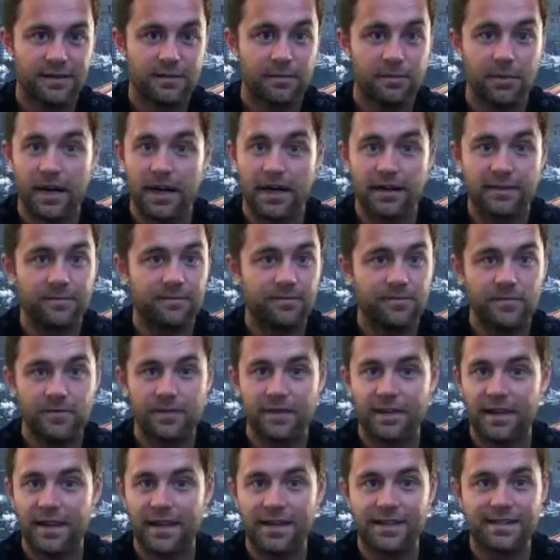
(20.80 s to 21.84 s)
but
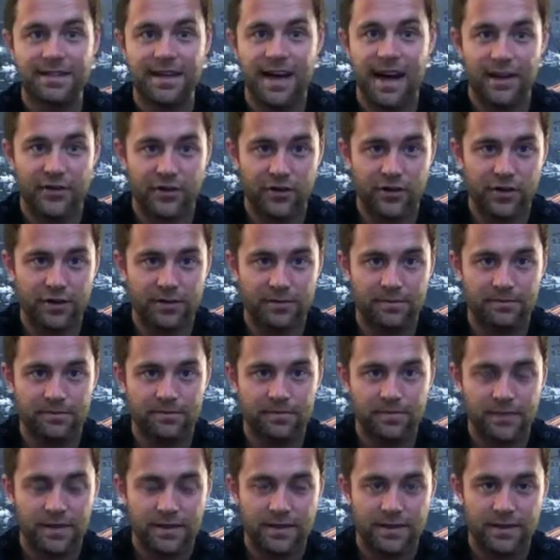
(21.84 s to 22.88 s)
it's not at all.
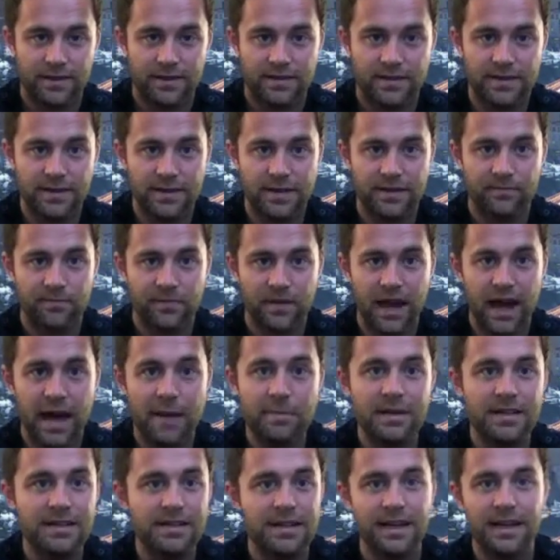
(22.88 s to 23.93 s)
You see,
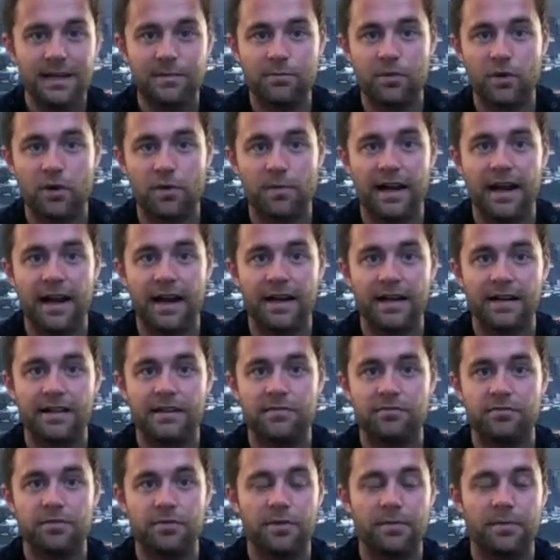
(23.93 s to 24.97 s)
I've been taking
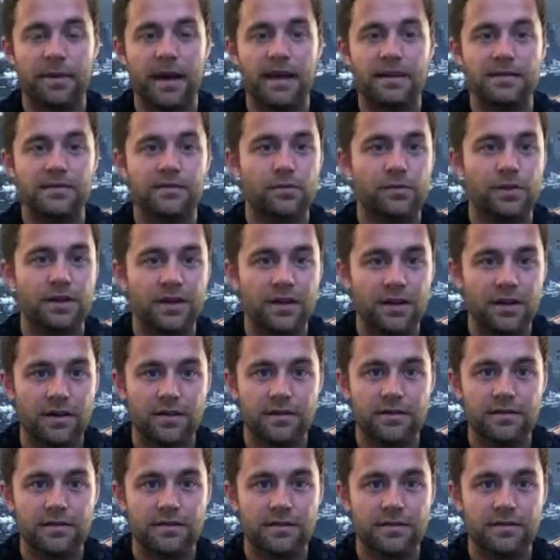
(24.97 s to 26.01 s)
probiotics through the past three
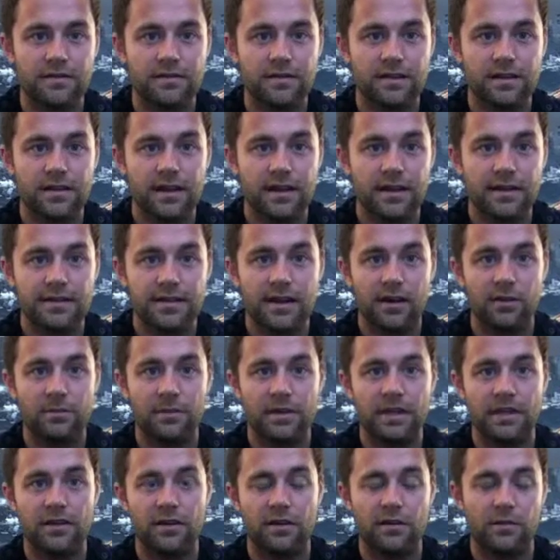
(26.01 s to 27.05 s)
years, it's helped
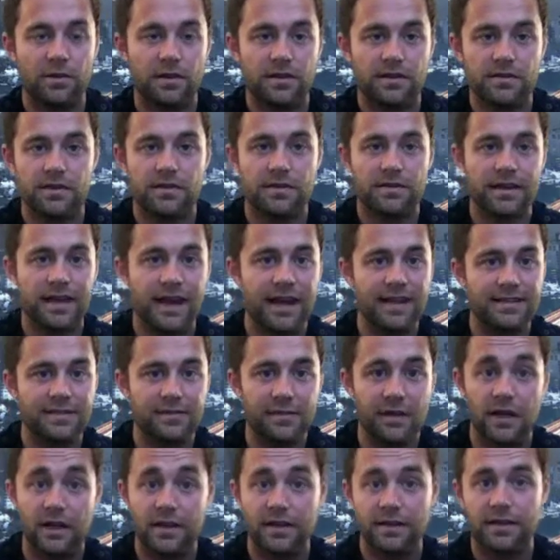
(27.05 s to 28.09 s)
me deal with certain kinds of
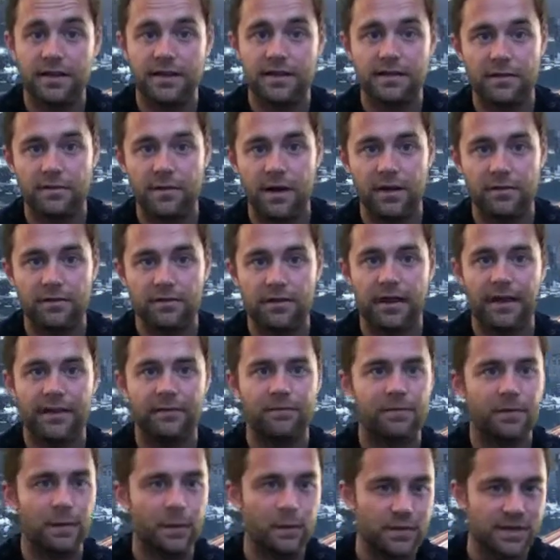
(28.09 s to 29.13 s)
illness around like
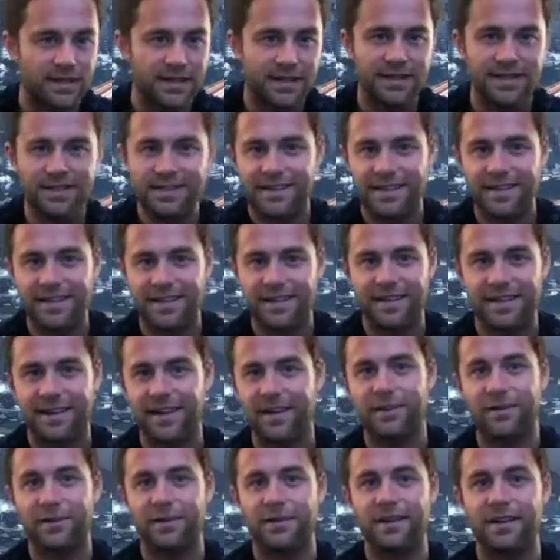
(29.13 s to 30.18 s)
flu season and
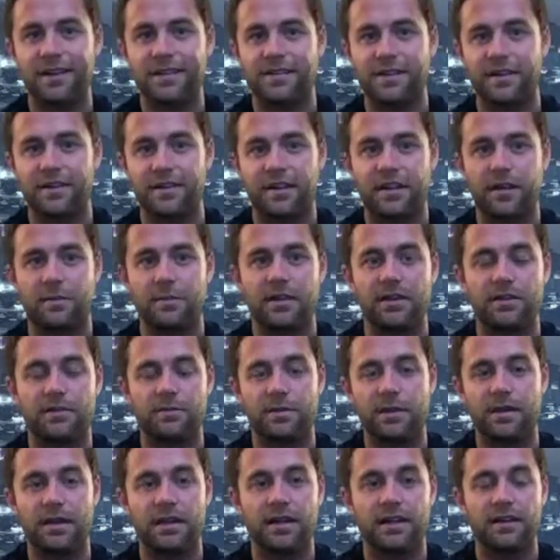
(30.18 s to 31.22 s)
other things that are coming to
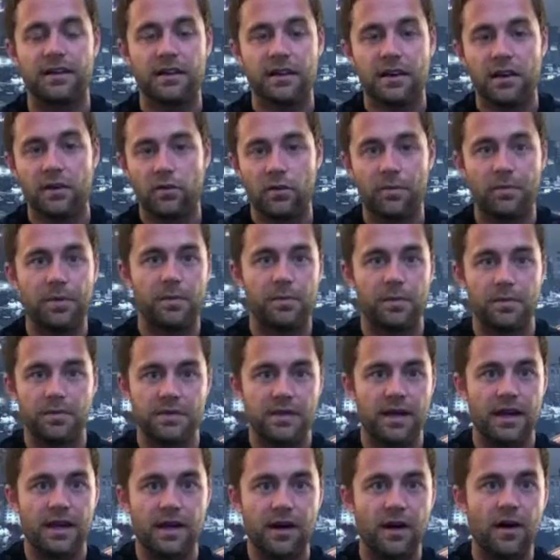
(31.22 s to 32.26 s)
being. When people
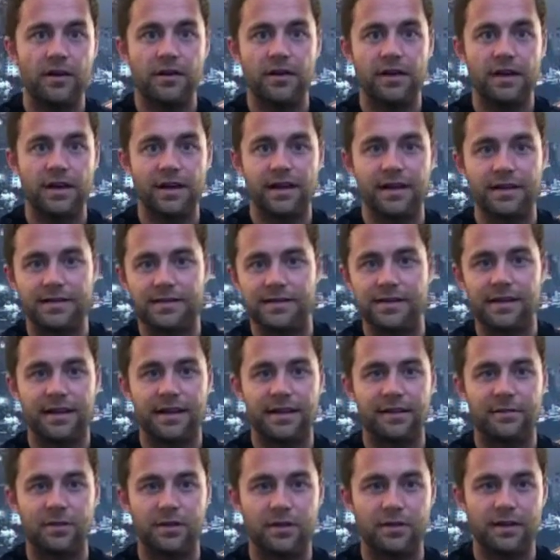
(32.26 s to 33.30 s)
say, oh, you're going to get
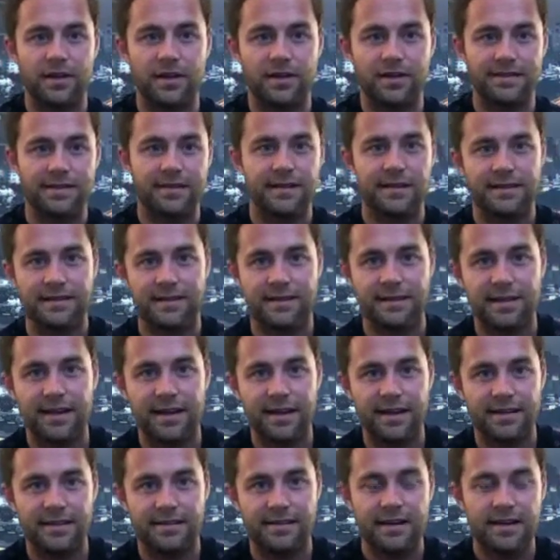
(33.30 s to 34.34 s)
sick if you do this, this, and
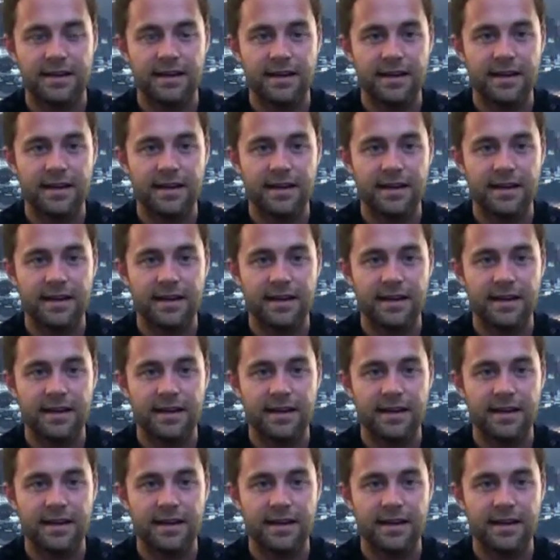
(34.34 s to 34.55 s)
this,